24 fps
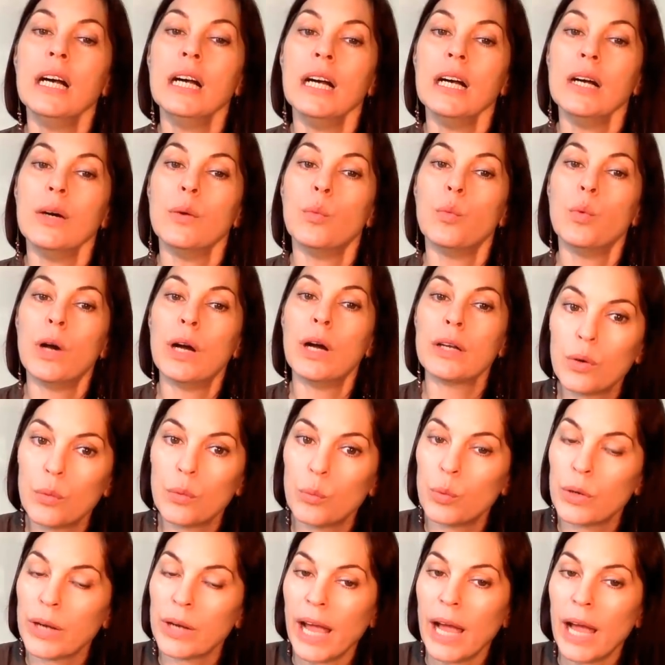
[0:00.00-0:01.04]
What
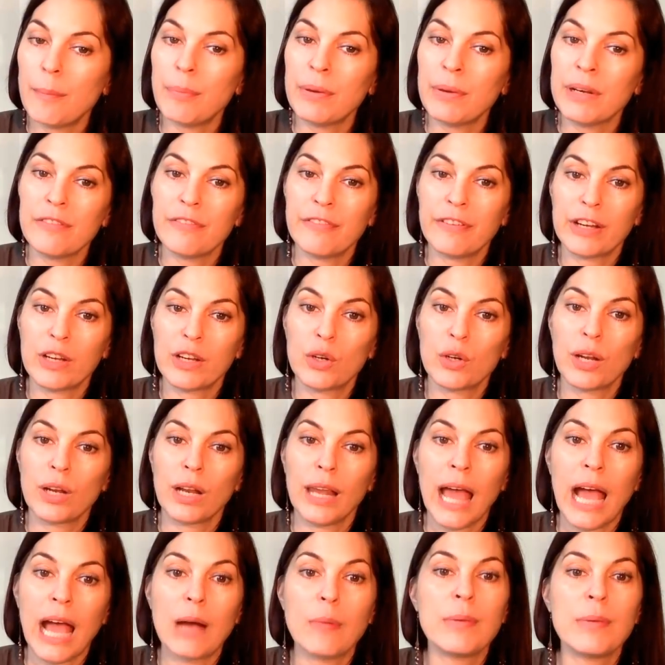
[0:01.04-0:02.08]
would happen if I could
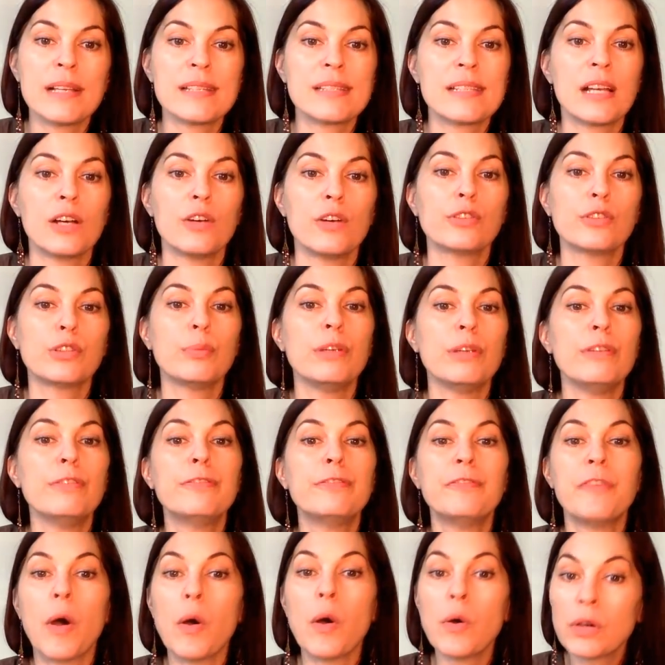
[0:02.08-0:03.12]
allow myself to be
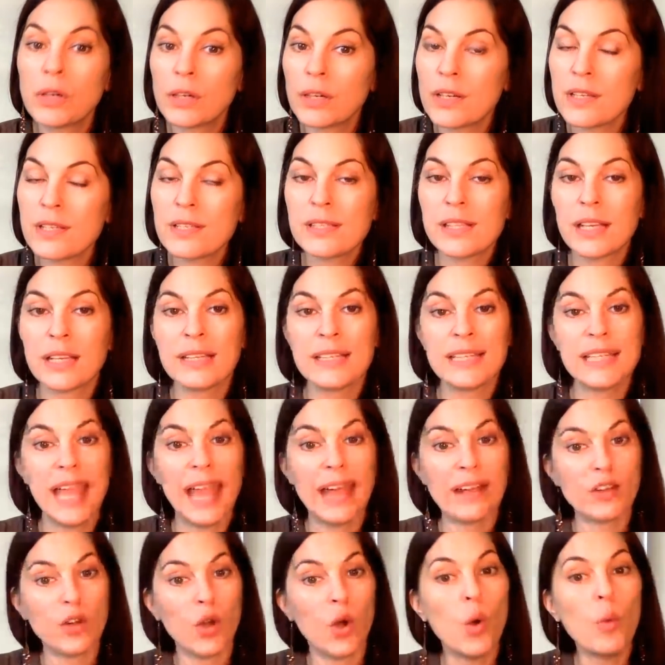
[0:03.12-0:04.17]
focused and
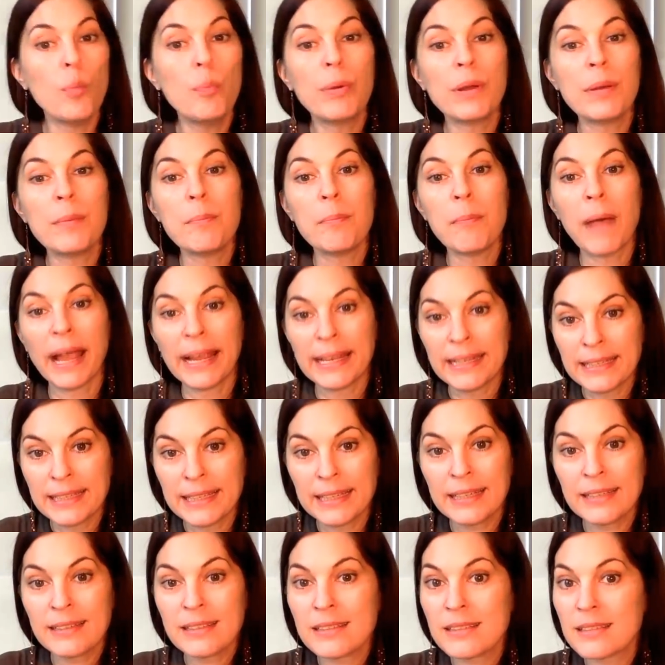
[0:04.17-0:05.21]
yet
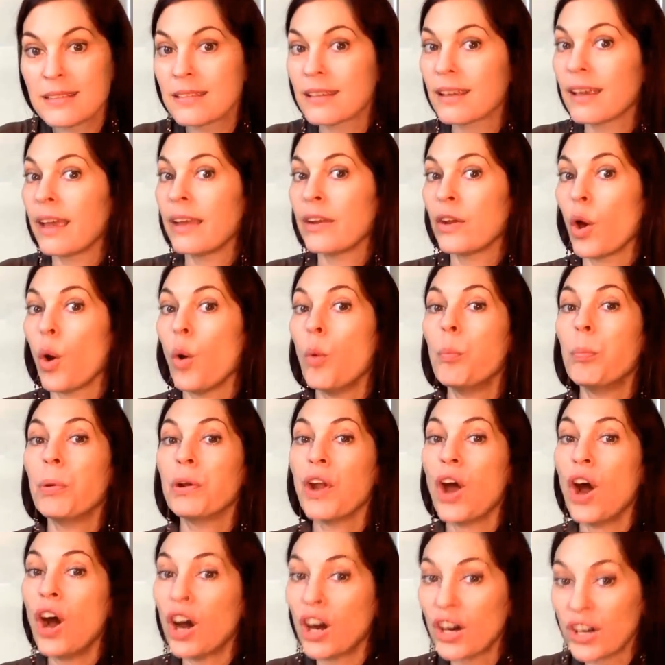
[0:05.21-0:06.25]
open-minded and
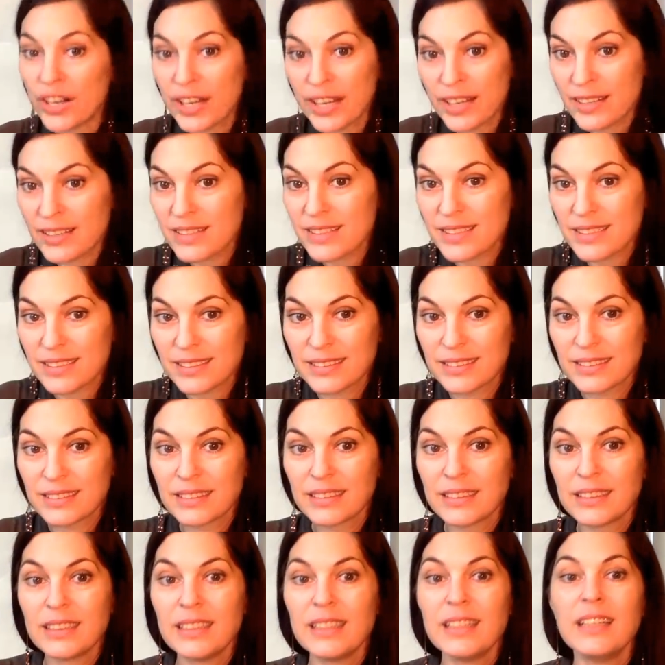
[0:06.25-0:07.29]
open-hearted,
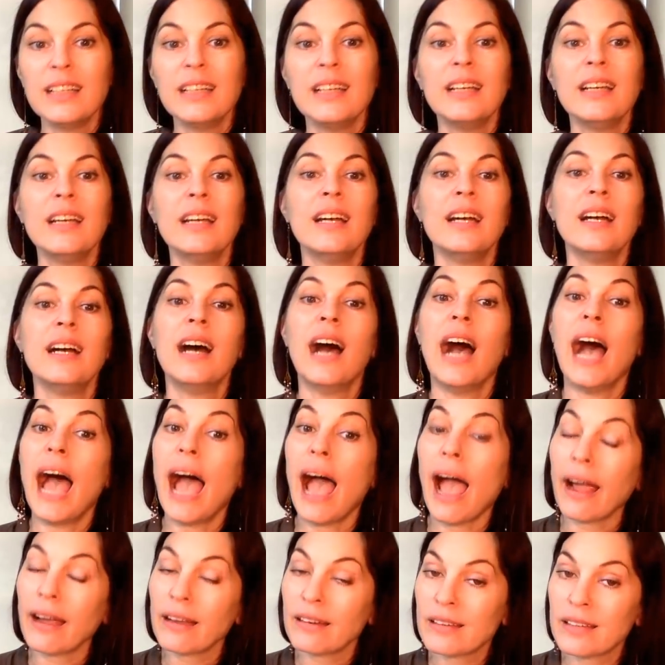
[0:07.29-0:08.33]

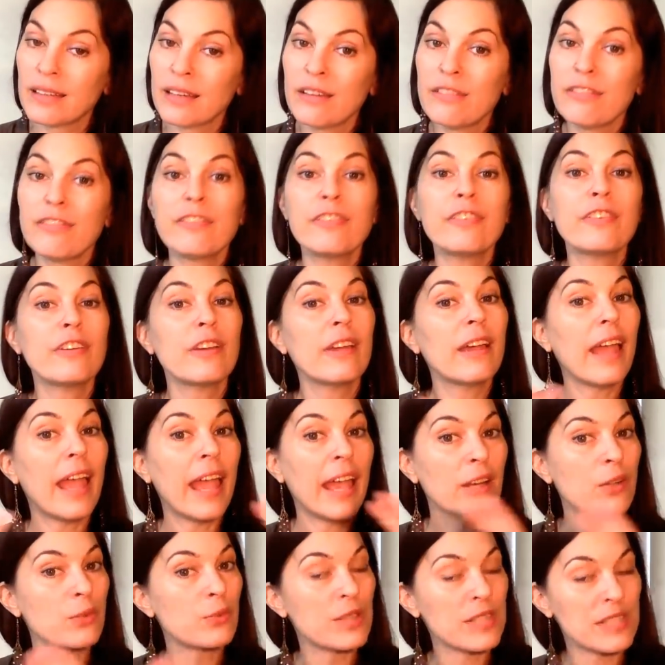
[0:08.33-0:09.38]
active
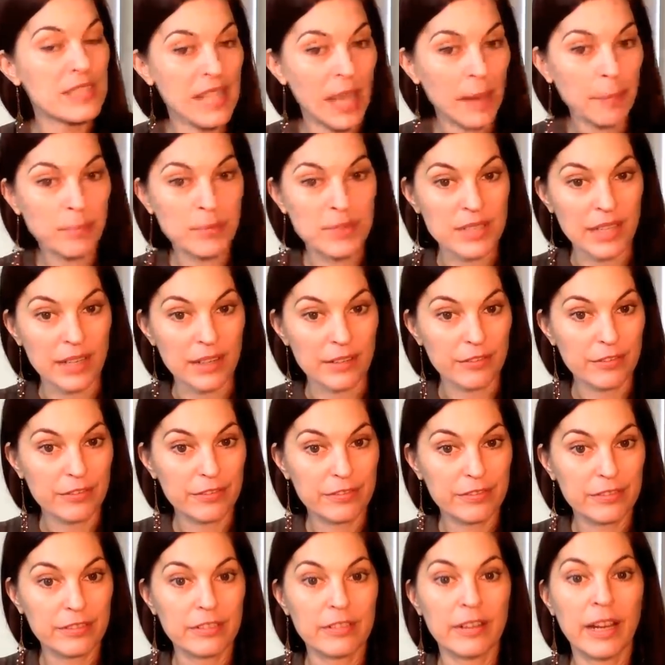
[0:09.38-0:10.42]
and receptive,
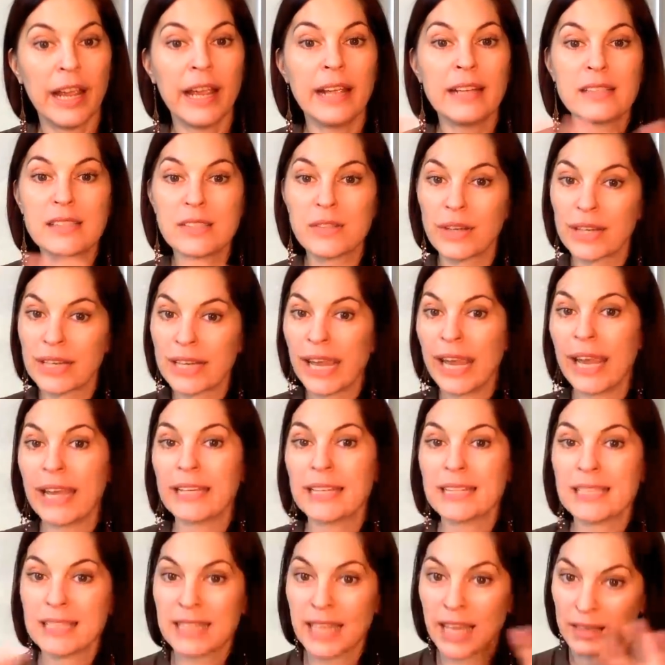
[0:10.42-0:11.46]
right? So again,
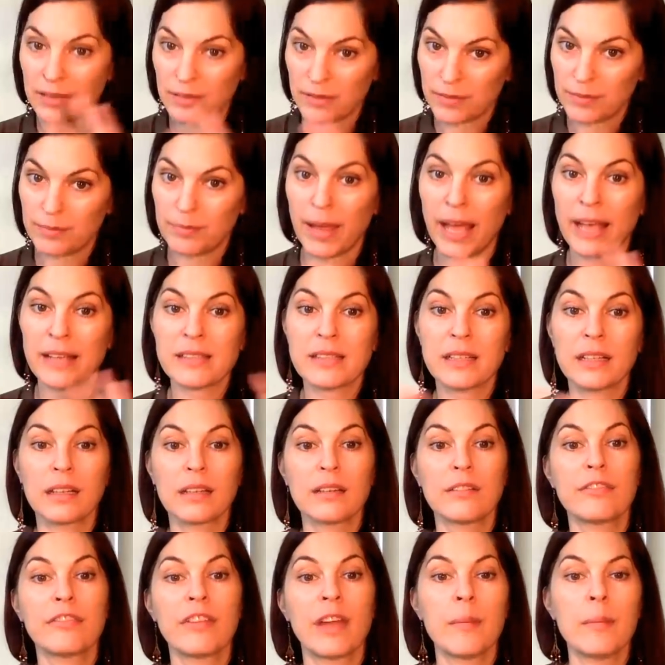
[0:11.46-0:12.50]
it's that masculine,
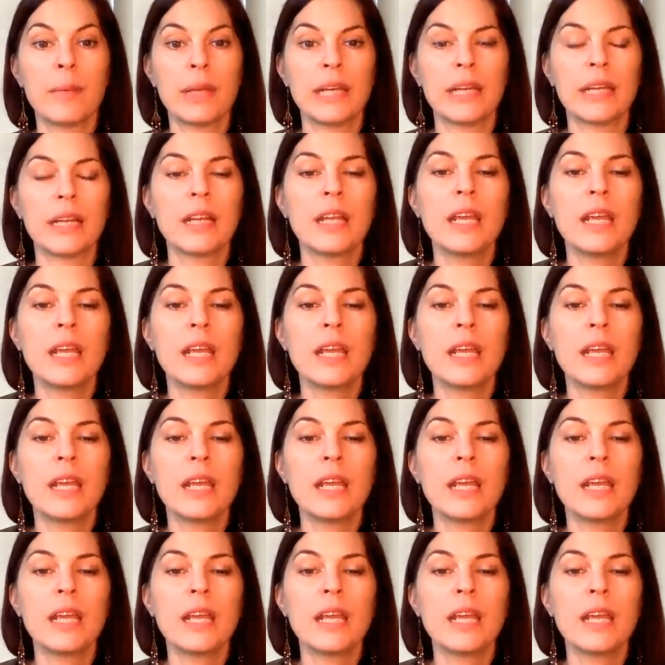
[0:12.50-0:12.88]
feminine.